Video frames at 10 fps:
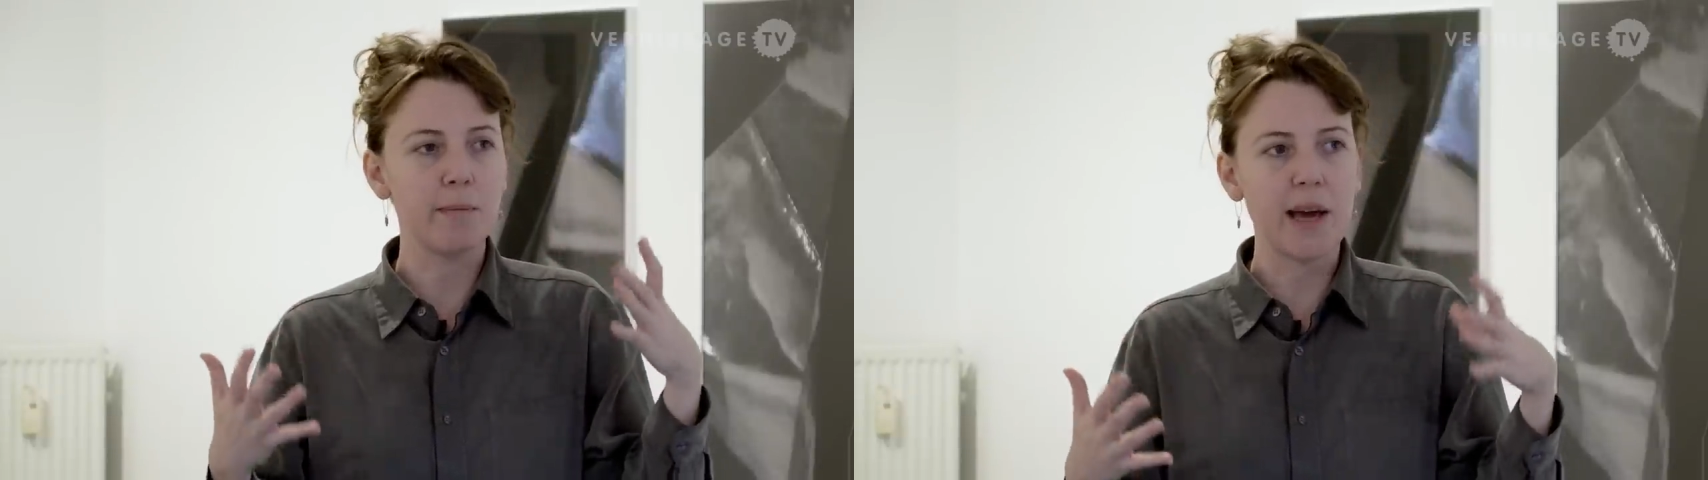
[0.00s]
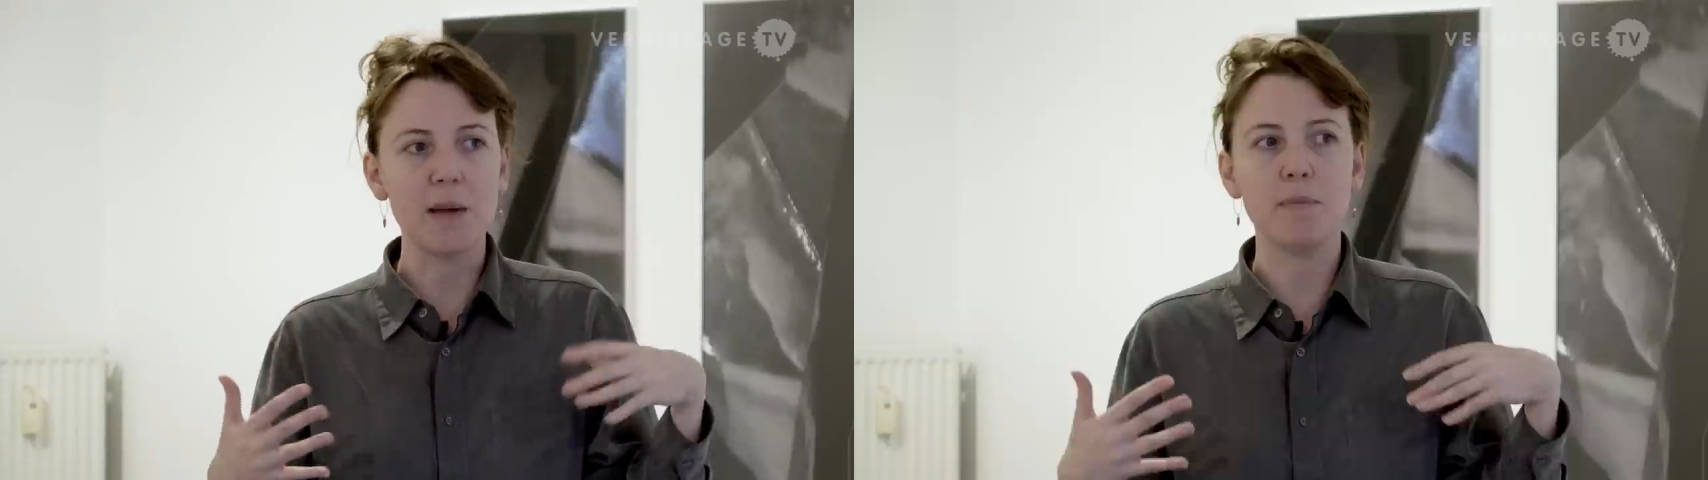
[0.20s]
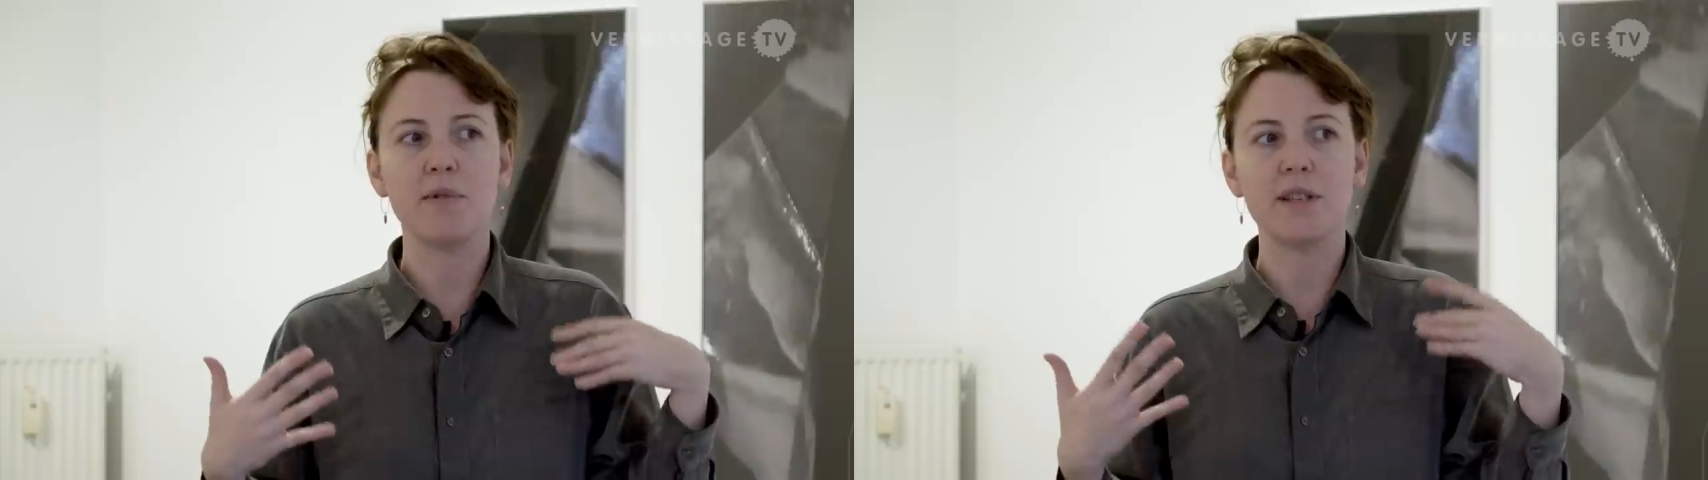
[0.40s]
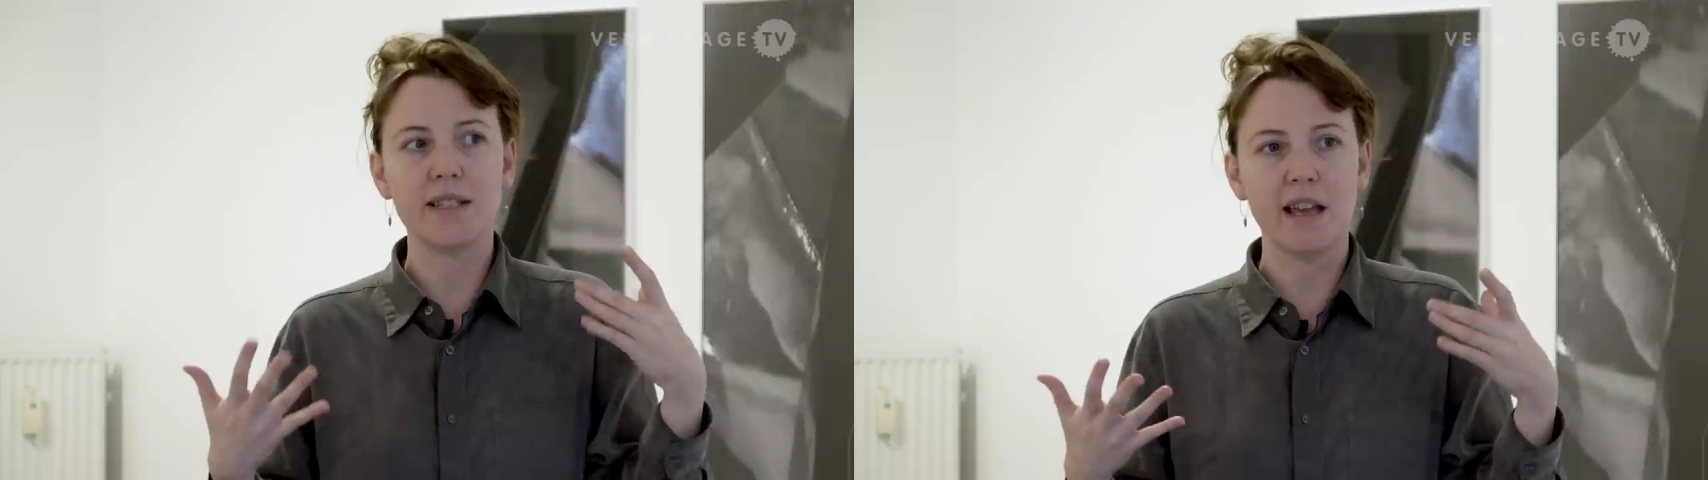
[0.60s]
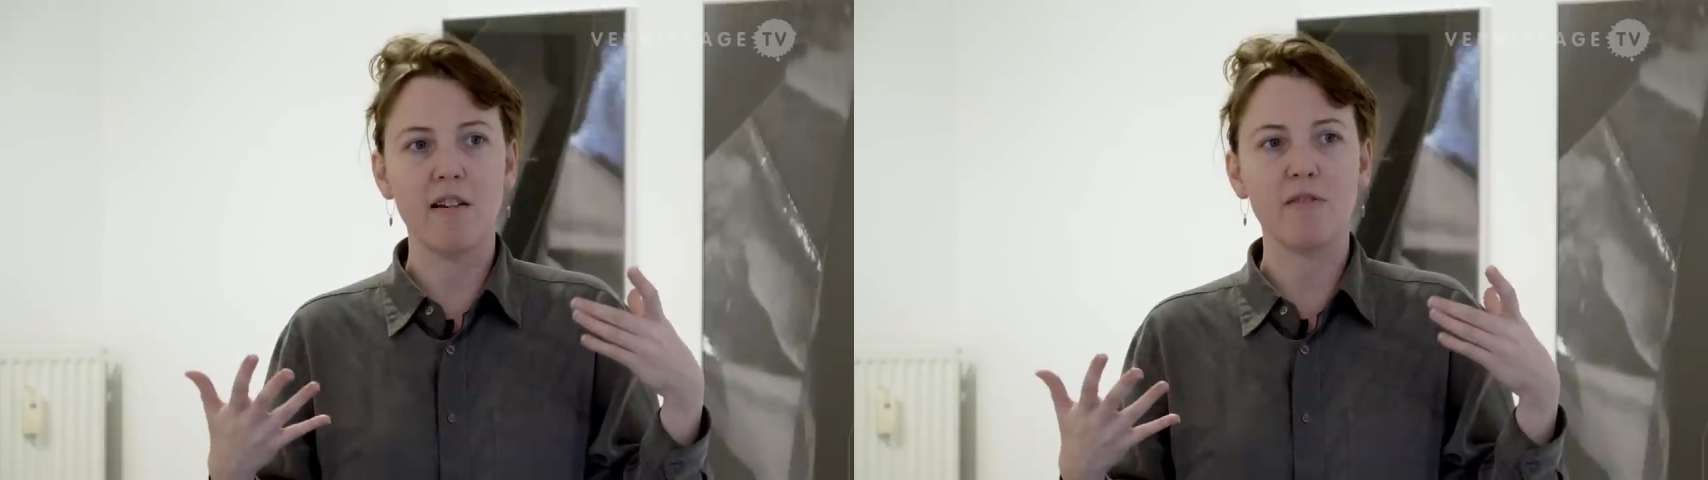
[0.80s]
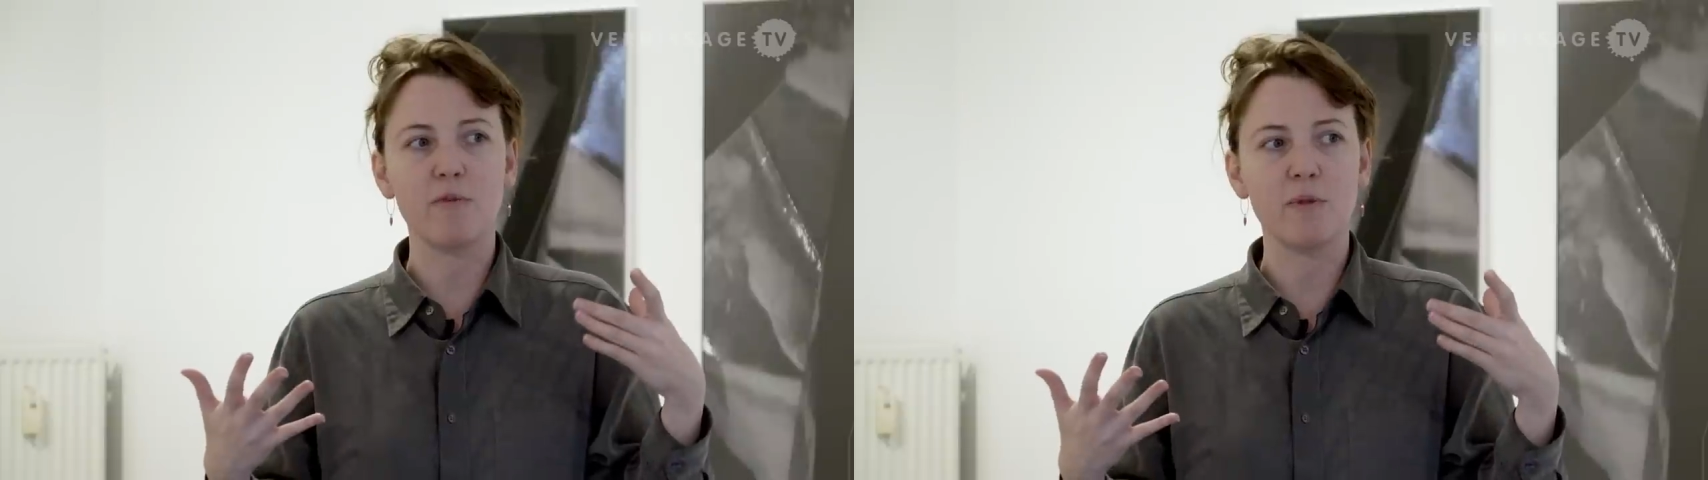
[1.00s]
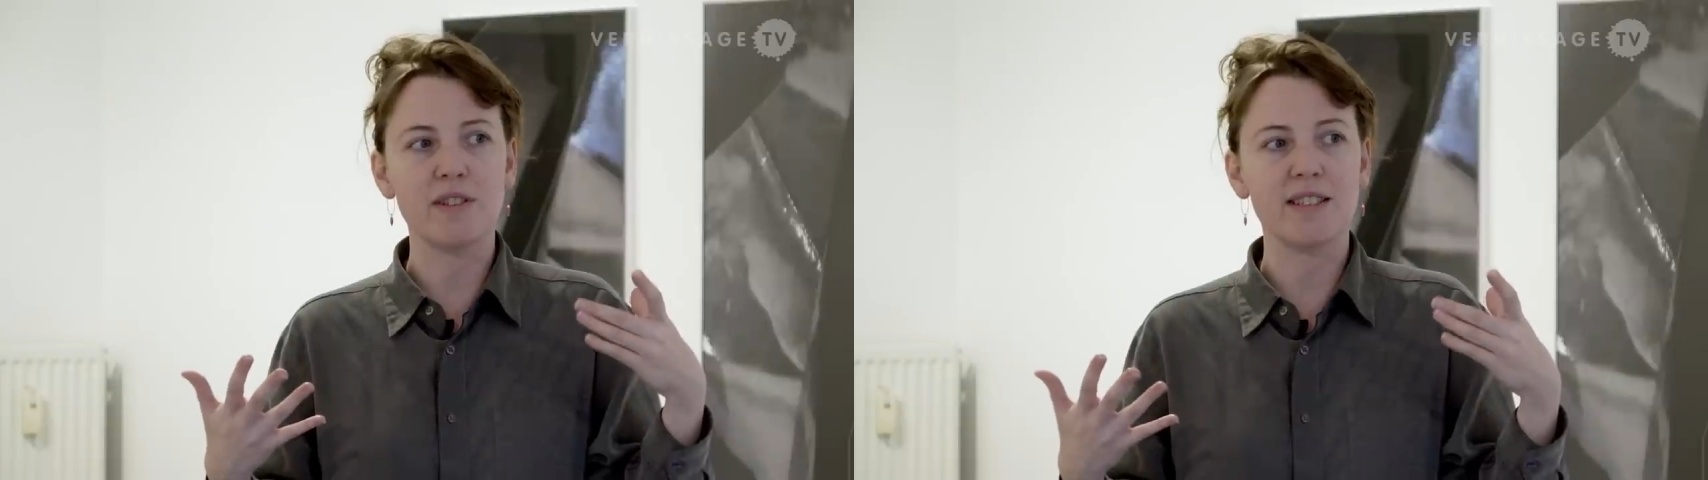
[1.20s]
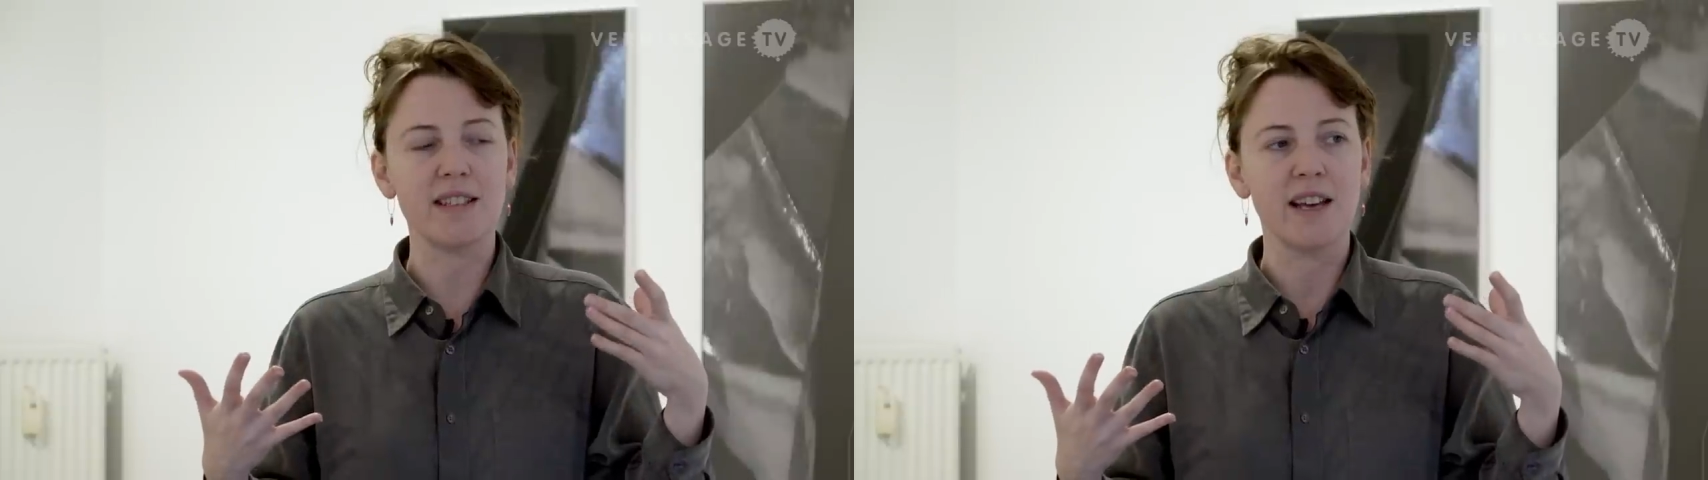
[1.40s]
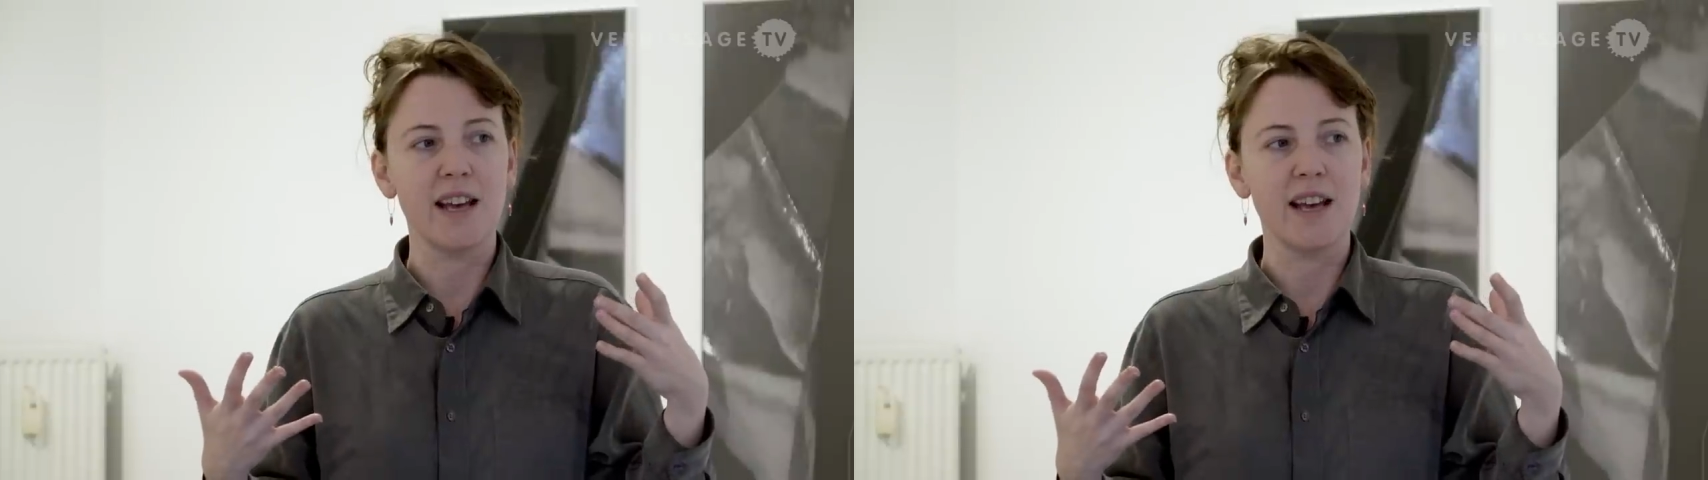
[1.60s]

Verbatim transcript: the paper itself was